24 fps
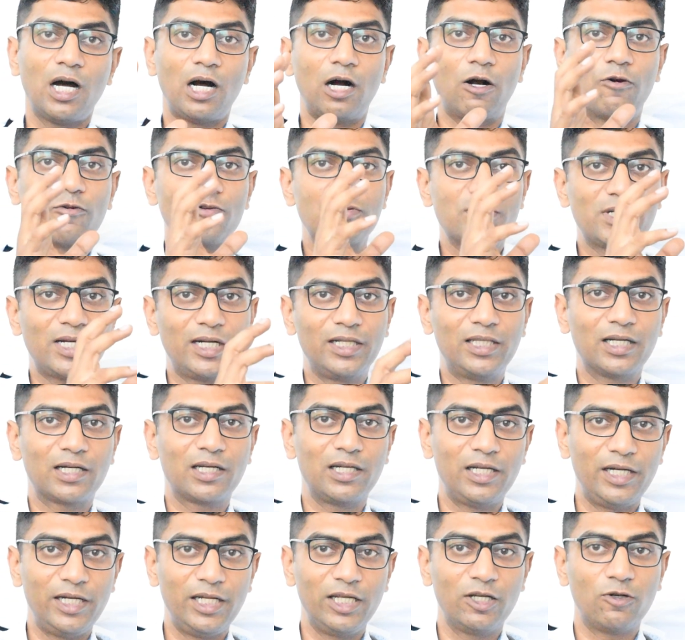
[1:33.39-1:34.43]
outside the
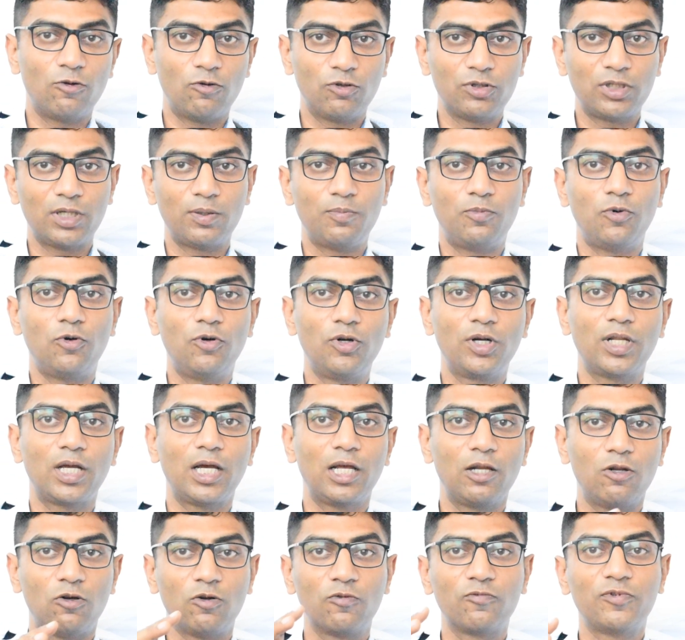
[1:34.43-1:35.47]
clinic on the board
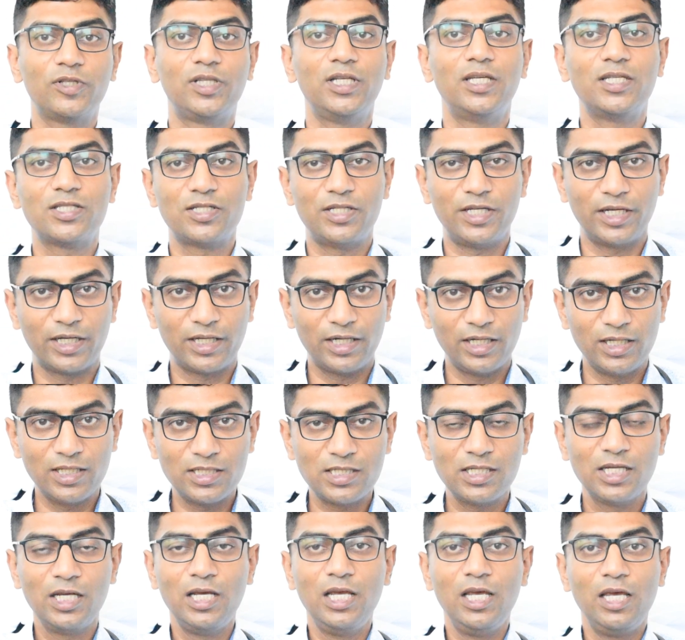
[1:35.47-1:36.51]
along with his
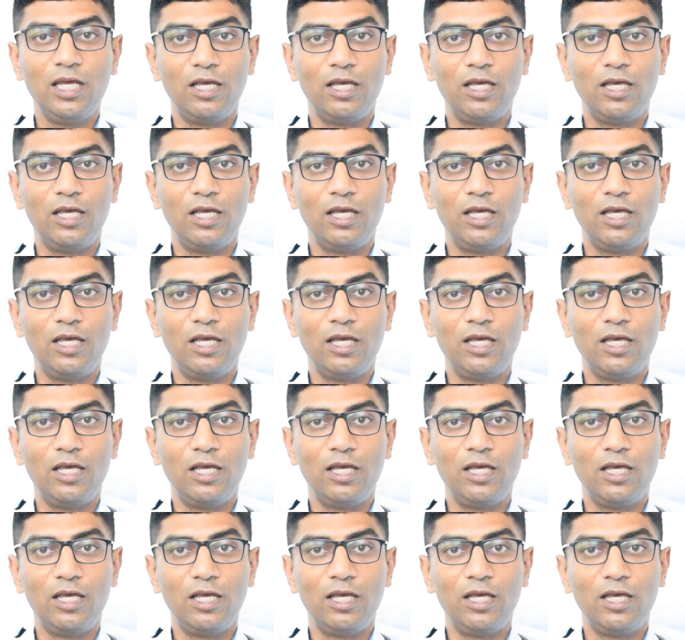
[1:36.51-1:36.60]
degrees.